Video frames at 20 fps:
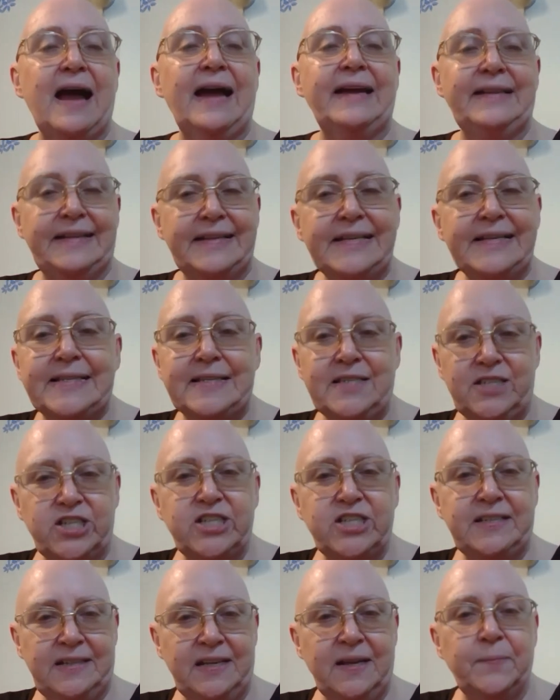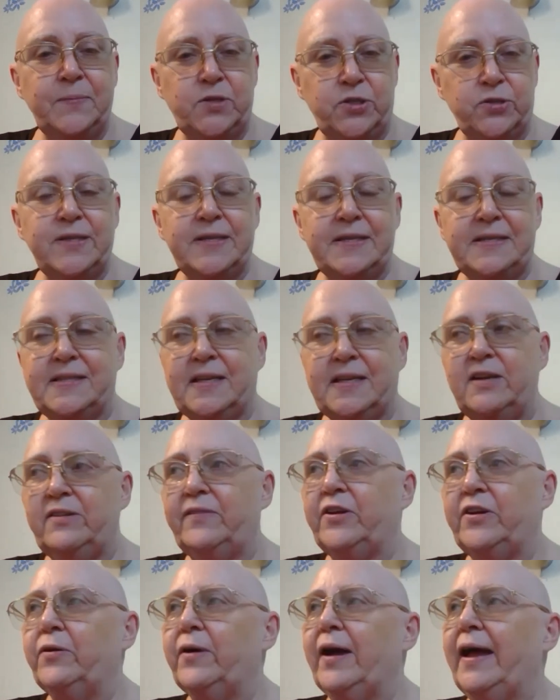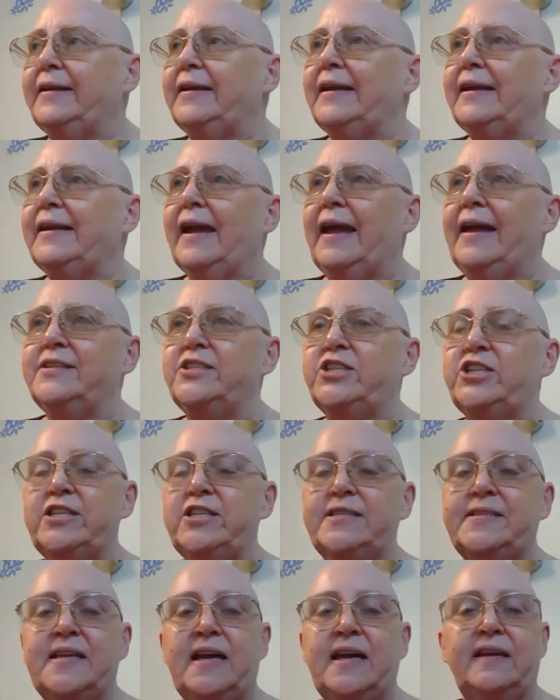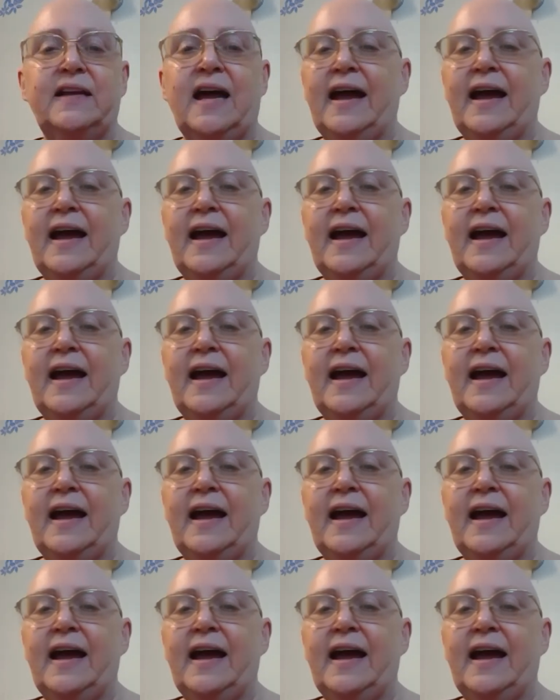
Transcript: I listened to him do this interview, and he and she said,